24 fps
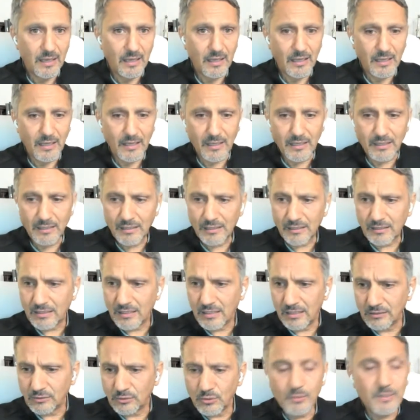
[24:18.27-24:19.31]

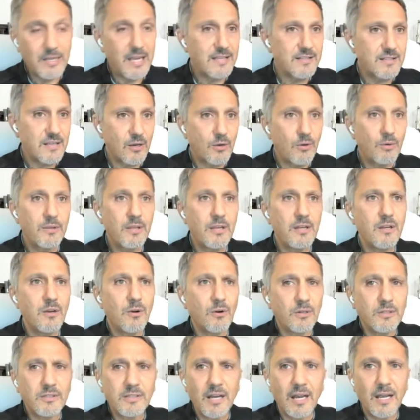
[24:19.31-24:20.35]
2 days ago,
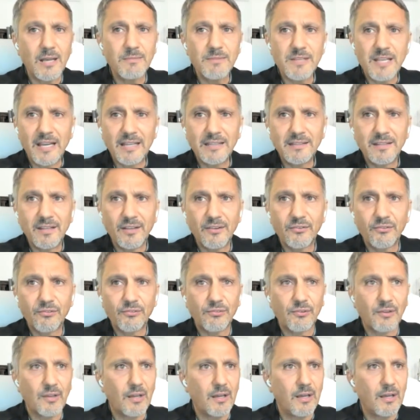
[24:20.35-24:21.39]
the New York Times had
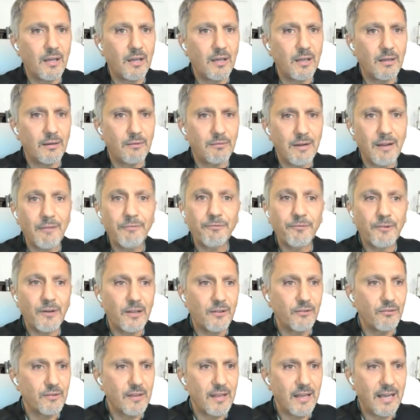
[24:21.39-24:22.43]
this
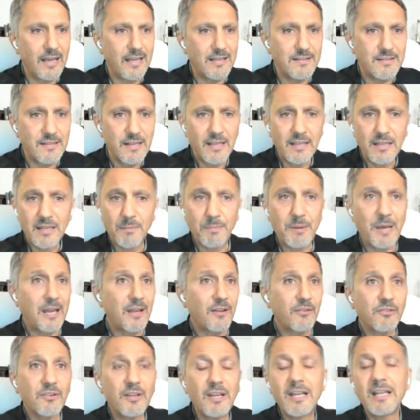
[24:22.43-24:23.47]
reference as
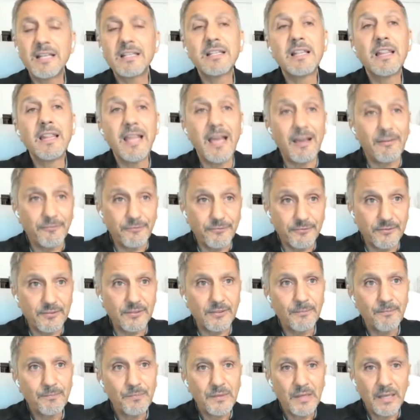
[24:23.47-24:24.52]
the Palestinians
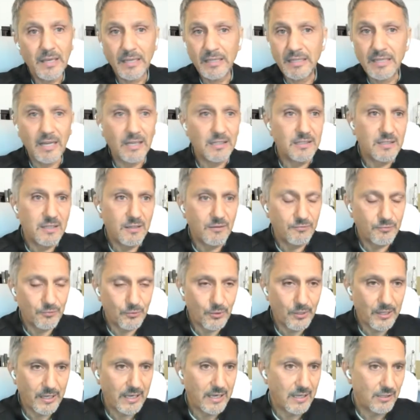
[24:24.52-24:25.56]
left in
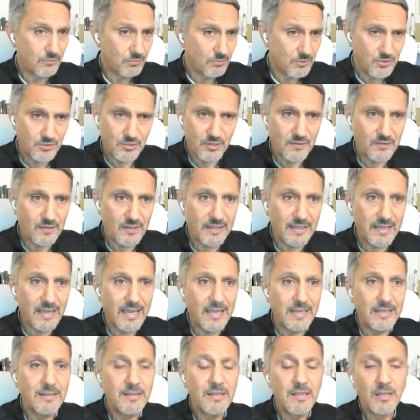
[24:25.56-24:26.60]
1948, which is
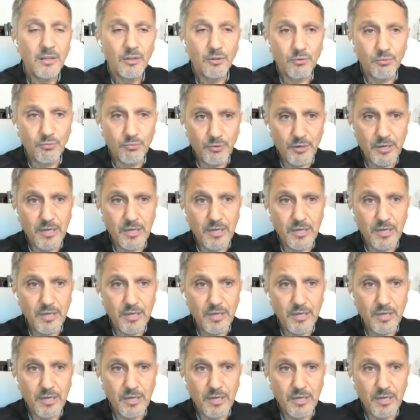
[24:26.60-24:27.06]
again